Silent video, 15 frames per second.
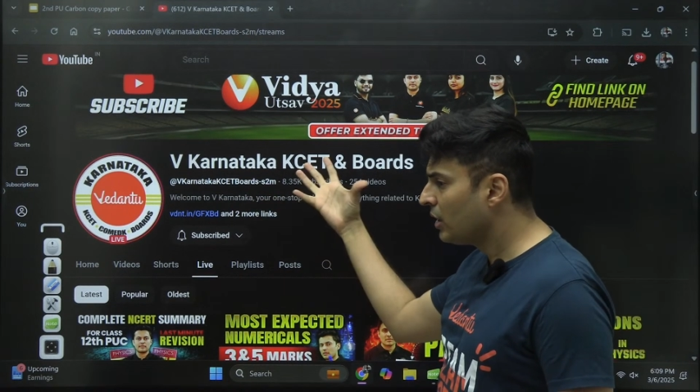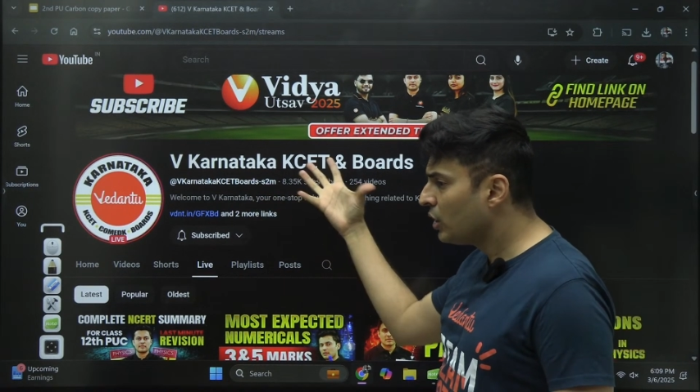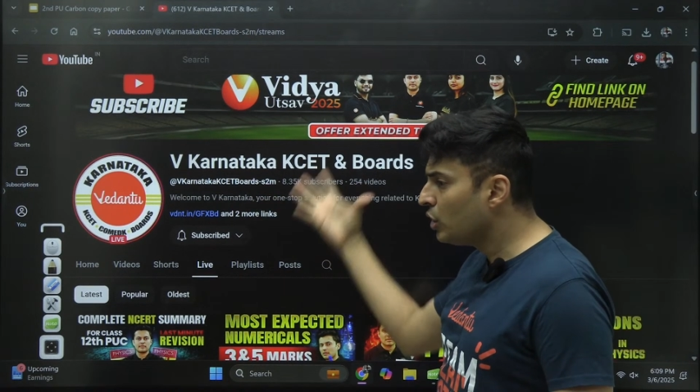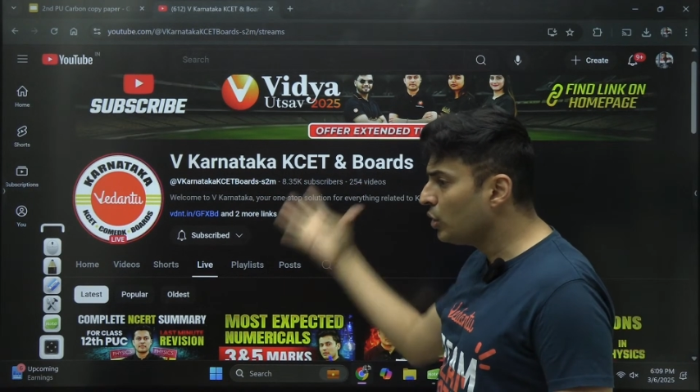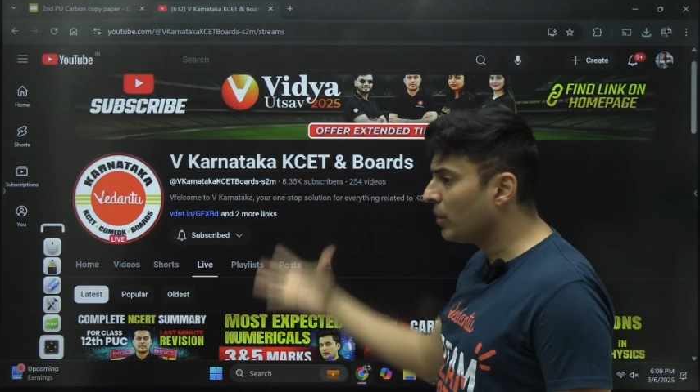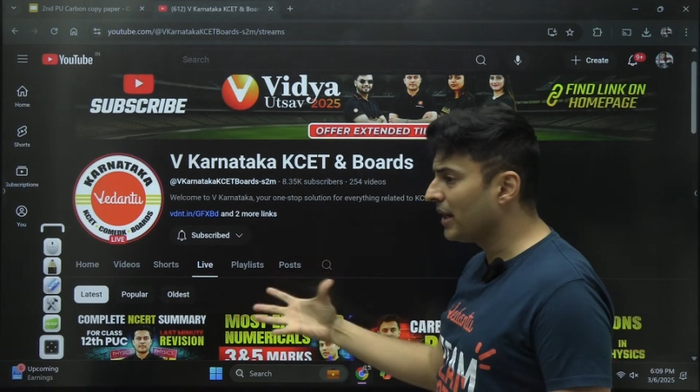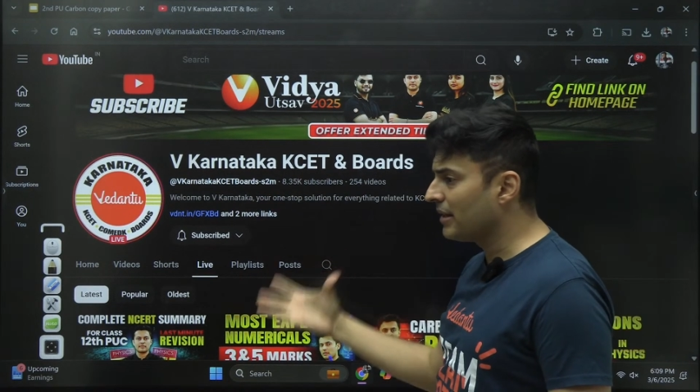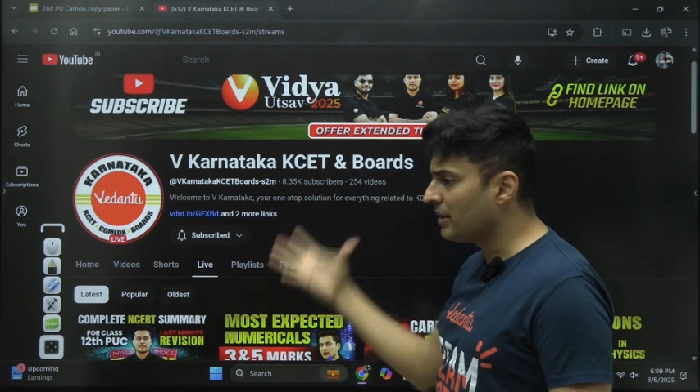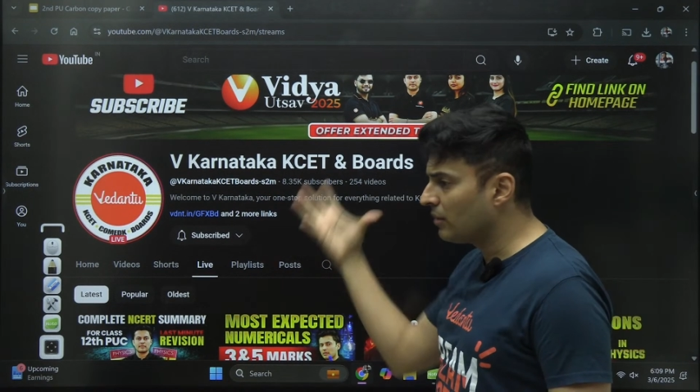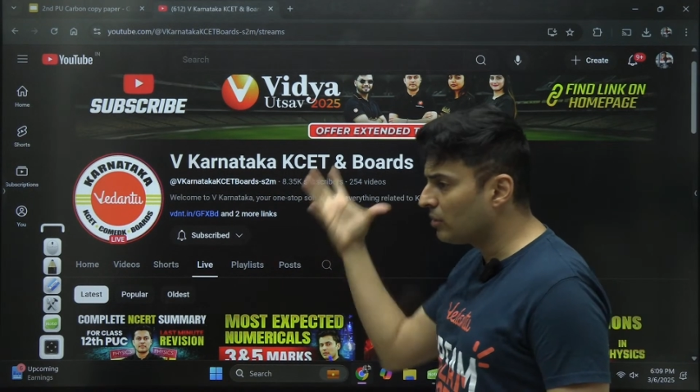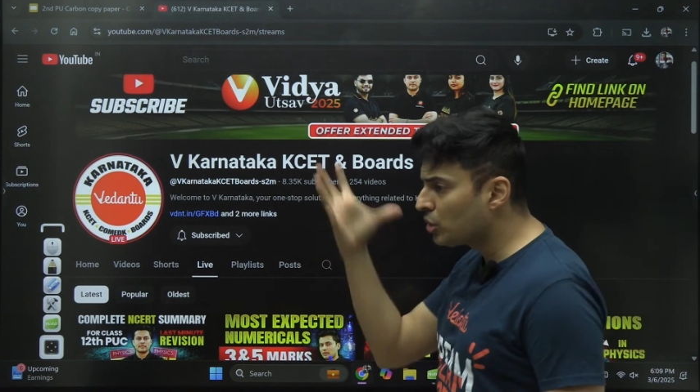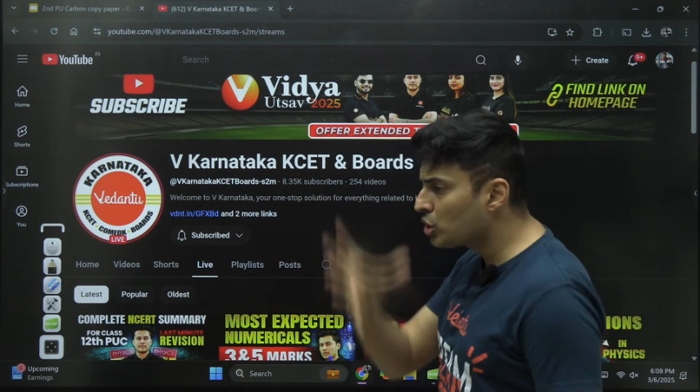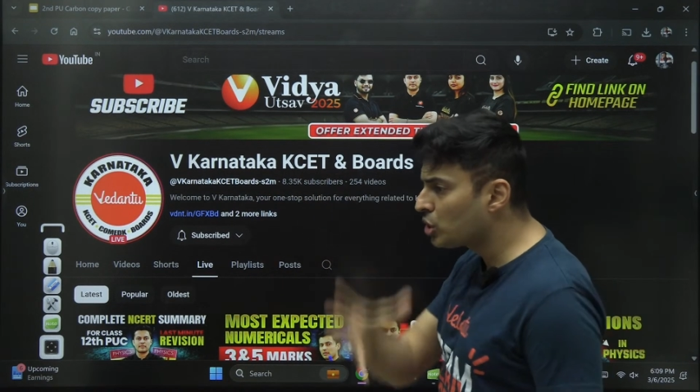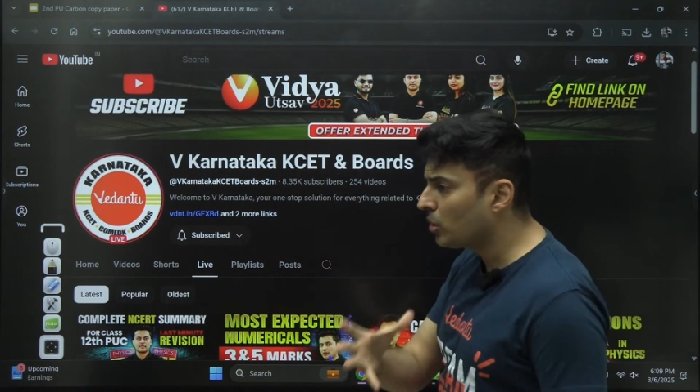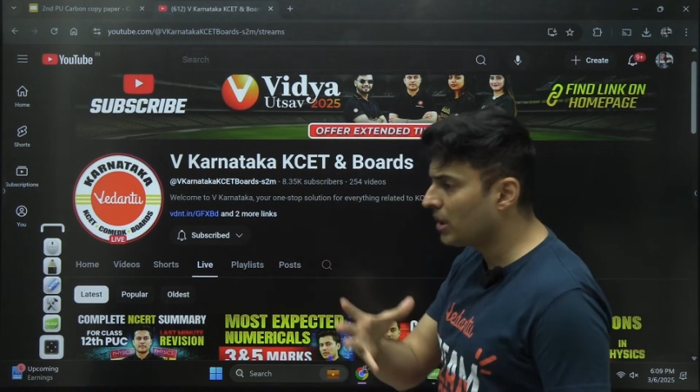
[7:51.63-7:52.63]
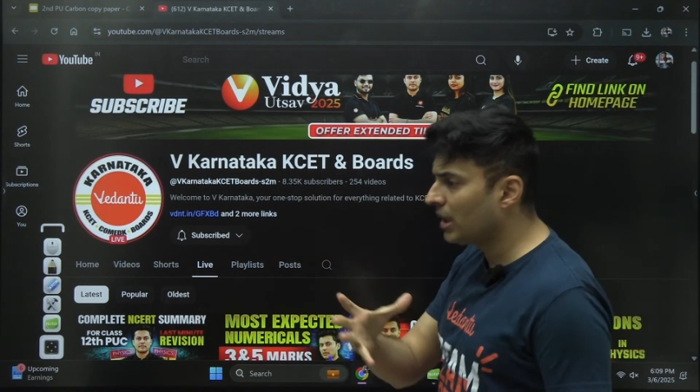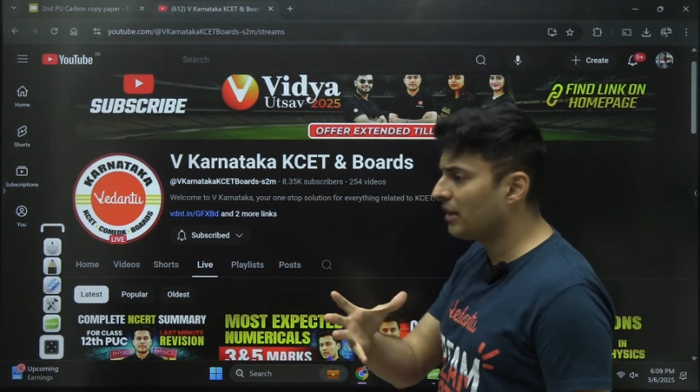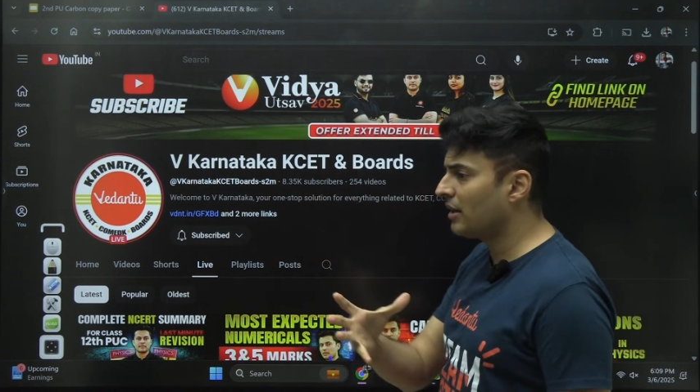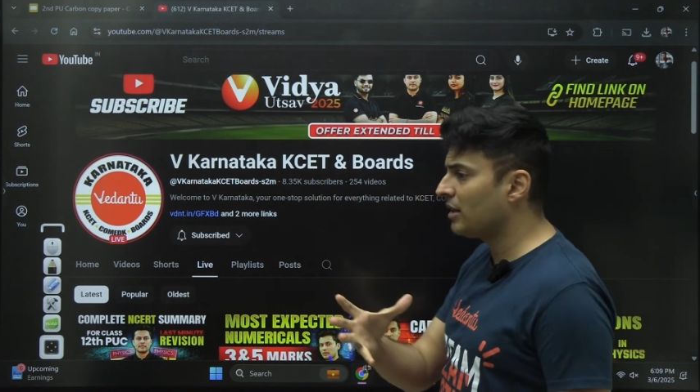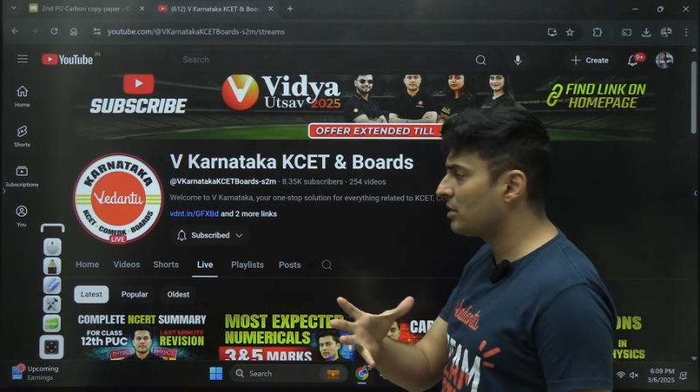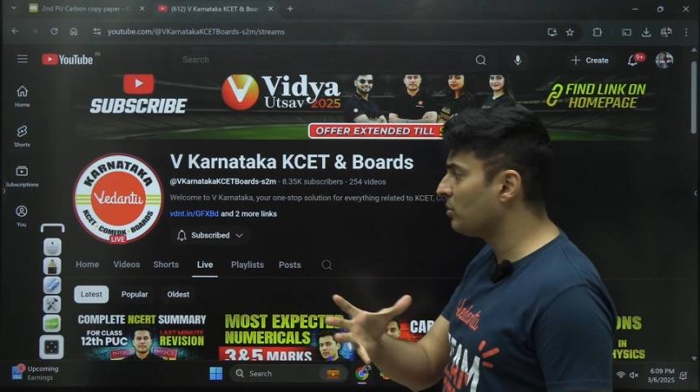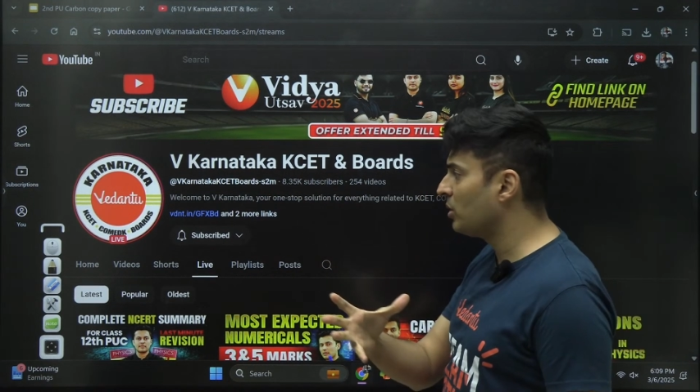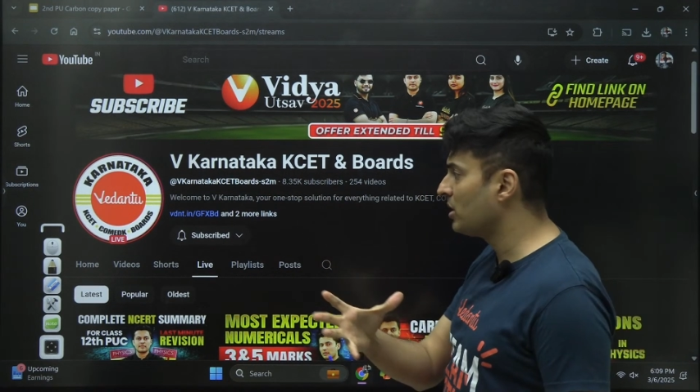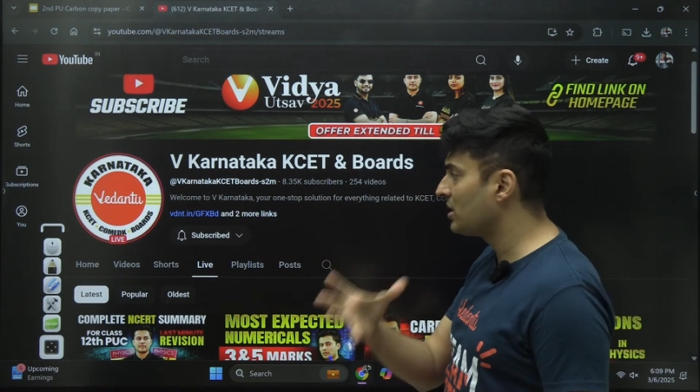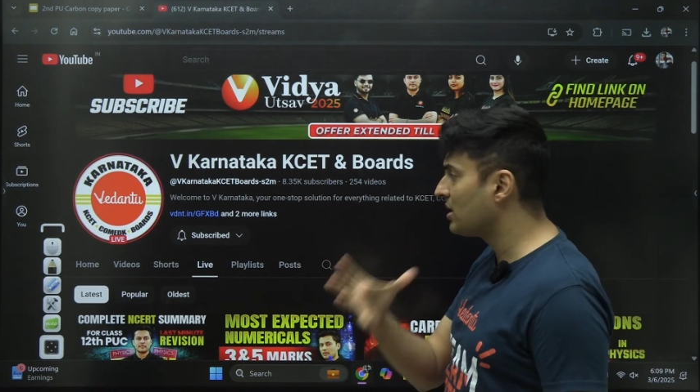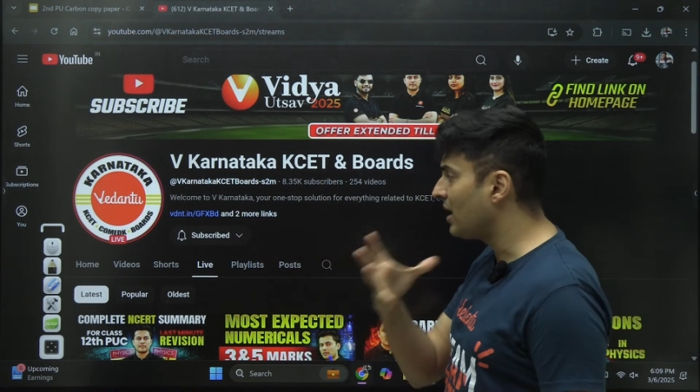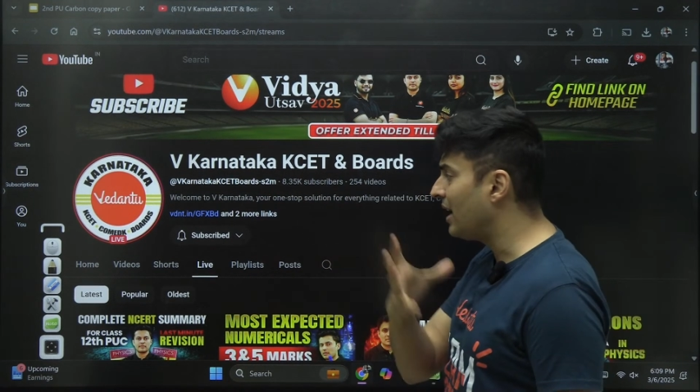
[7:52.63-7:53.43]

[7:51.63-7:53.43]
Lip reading: you guys have to show that response.